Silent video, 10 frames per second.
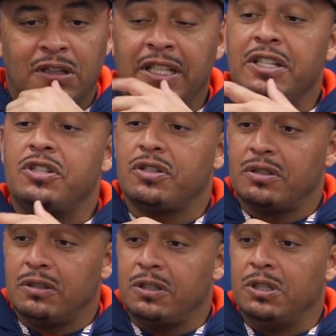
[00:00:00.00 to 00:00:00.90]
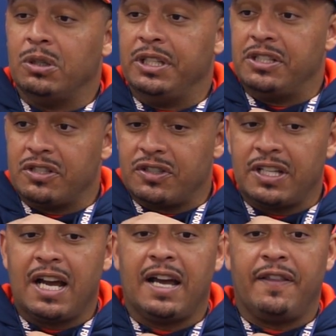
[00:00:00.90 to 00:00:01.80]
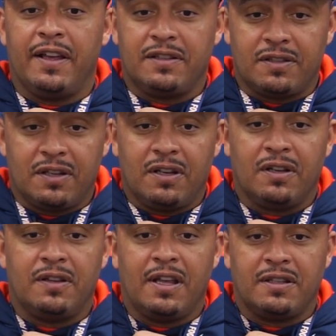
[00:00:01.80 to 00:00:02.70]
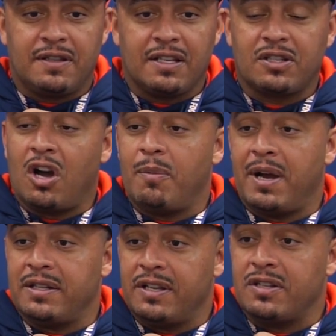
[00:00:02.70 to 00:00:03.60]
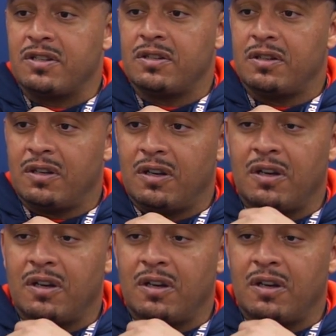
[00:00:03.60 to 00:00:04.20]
Leach. You know, Leach is a guy that's caught my attention.